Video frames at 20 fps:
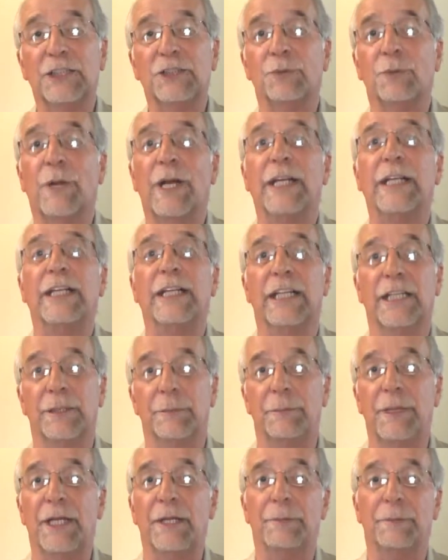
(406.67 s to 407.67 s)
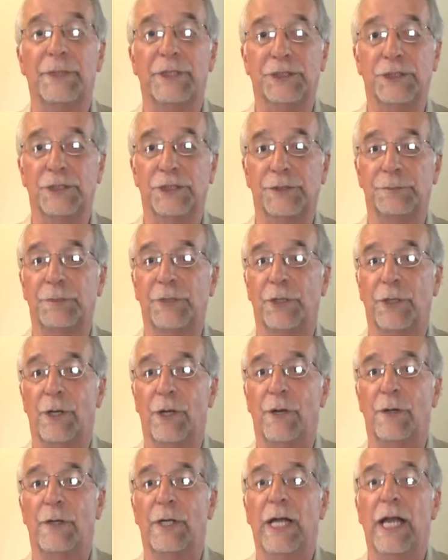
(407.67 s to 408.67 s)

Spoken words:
rating at the Better Business Bureau.